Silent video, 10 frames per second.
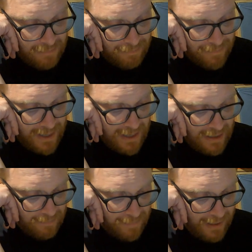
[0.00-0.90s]
Bean,
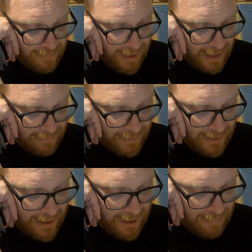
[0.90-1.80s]
Bean Bag, Bean
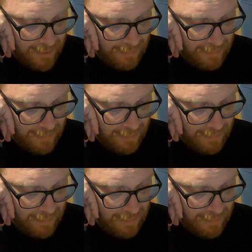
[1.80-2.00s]
Caper,